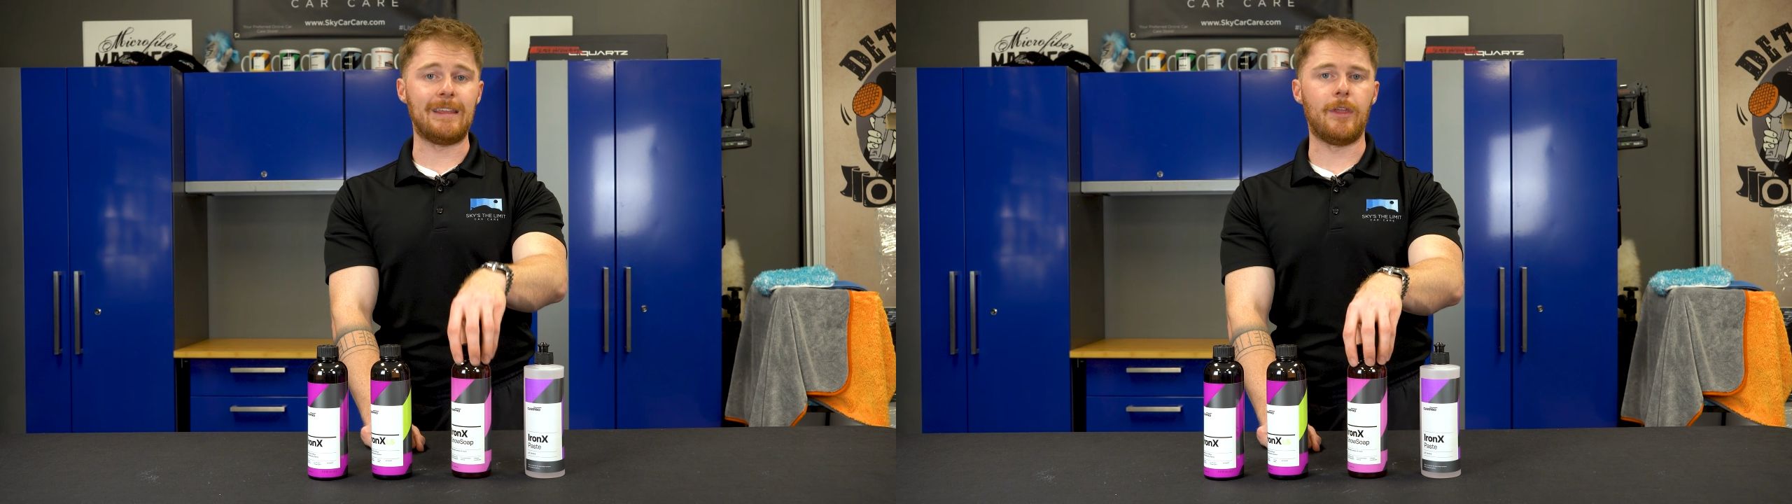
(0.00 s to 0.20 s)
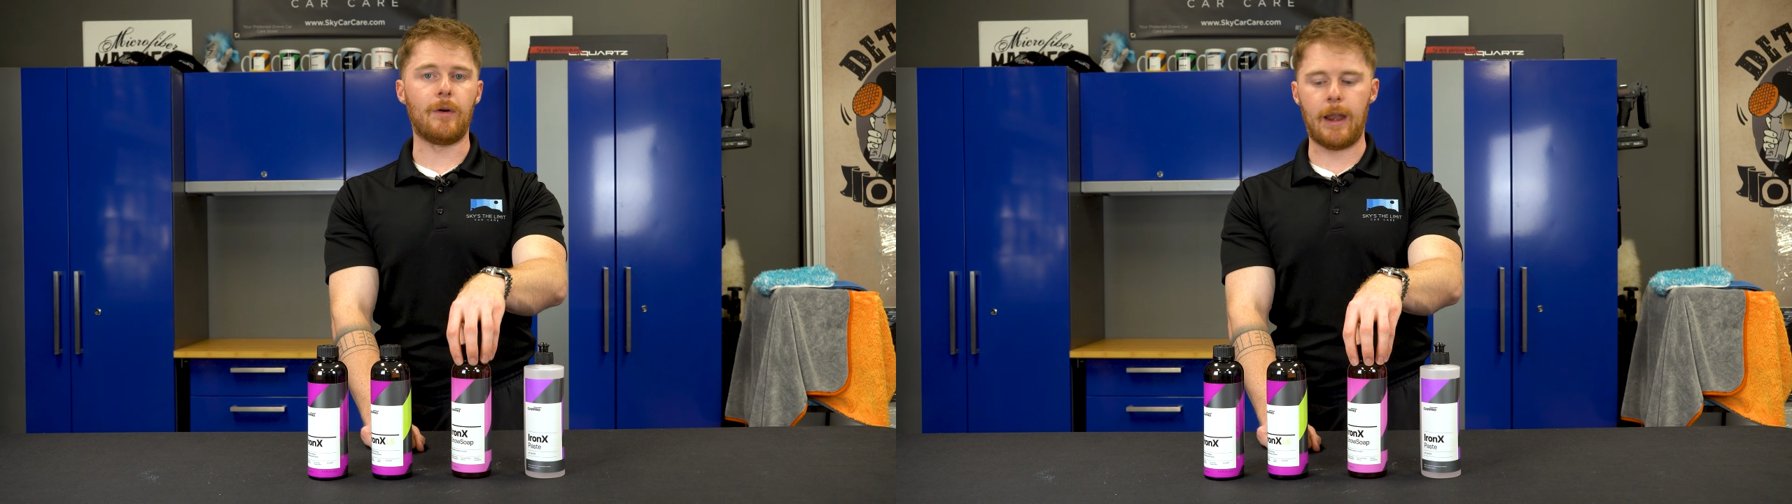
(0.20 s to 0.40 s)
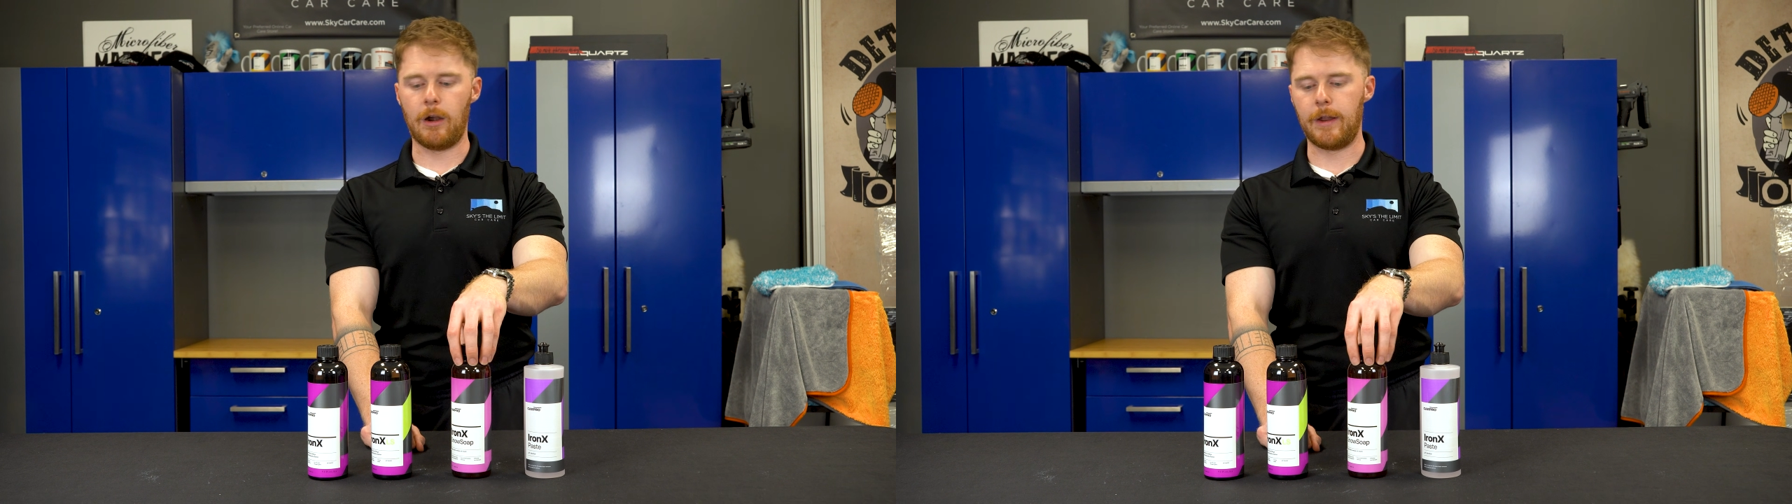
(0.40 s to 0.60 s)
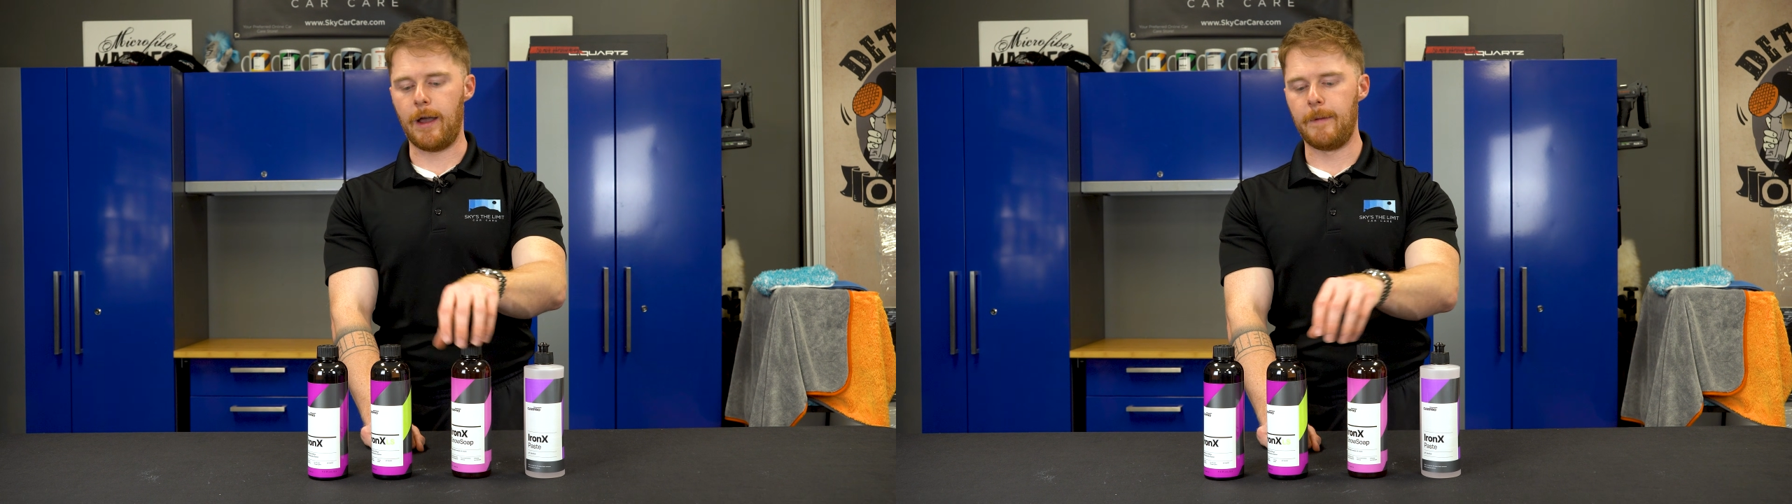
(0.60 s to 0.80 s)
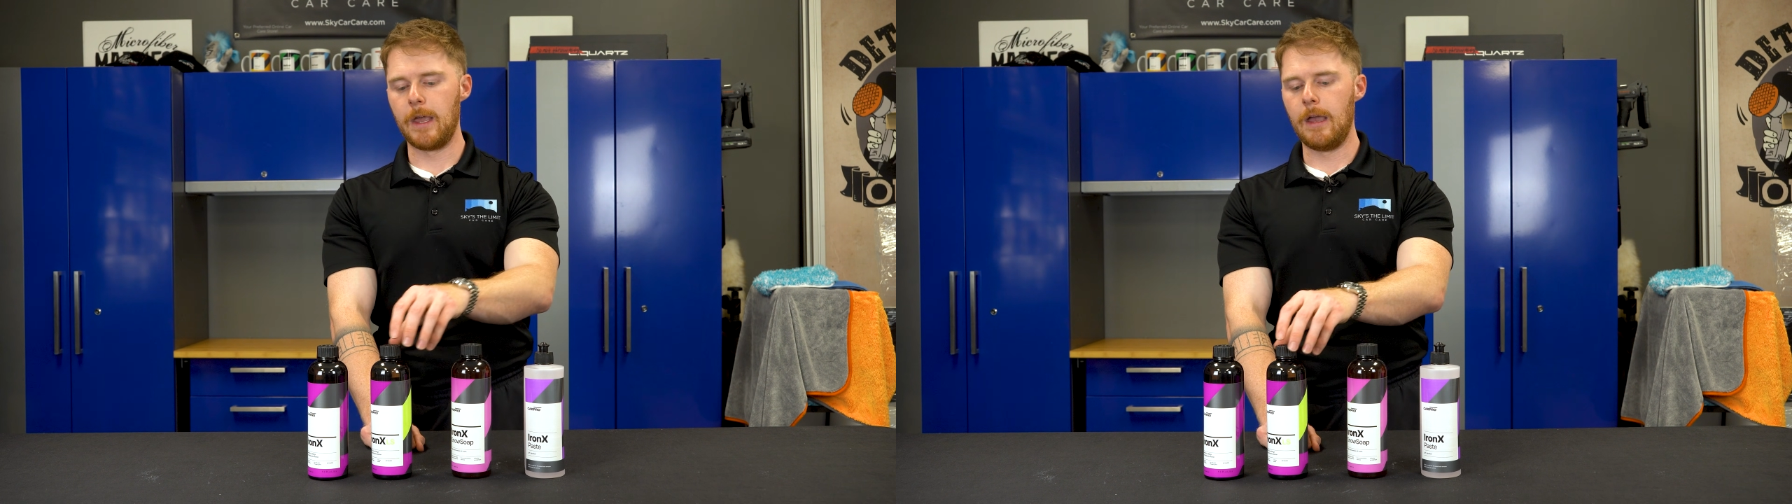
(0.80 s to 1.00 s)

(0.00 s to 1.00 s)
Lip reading: in their area.